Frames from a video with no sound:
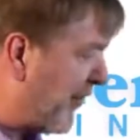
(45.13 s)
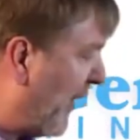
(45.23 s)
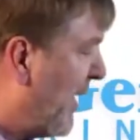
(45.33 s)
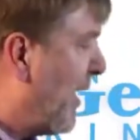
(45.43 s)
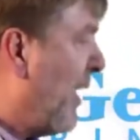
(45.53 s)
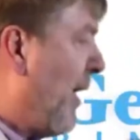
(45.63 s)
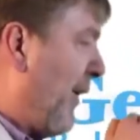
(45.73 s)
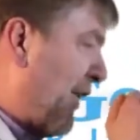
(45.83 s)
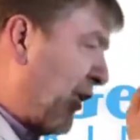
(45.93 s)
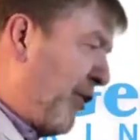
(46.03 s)
Now,
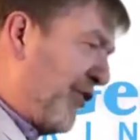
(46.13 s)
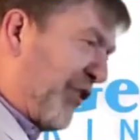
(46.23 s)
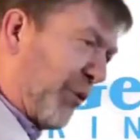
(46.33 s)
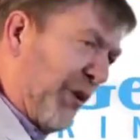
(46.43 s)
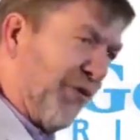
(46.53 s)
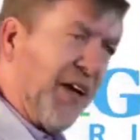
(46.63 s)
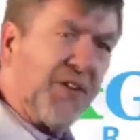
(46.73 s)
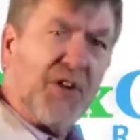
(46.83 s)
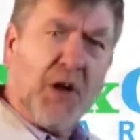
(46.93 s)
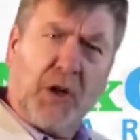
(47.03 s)
the acoustic
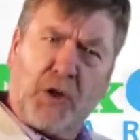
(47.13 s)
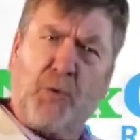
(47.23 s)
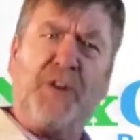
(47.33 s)
reflex arc,